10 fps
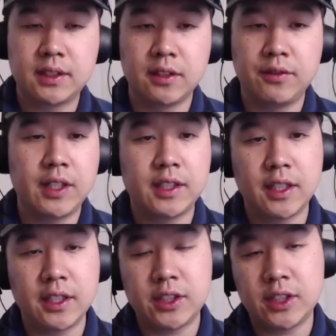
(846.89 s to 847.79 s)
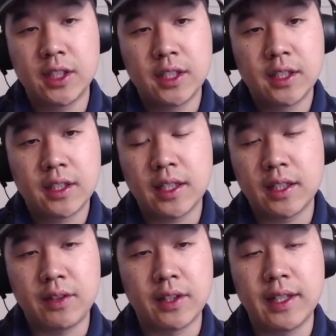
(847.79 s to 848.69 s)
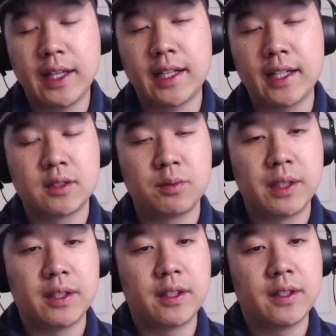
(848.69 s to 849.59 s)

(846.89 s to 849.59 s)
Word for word: So if you could touch kind of on that as well.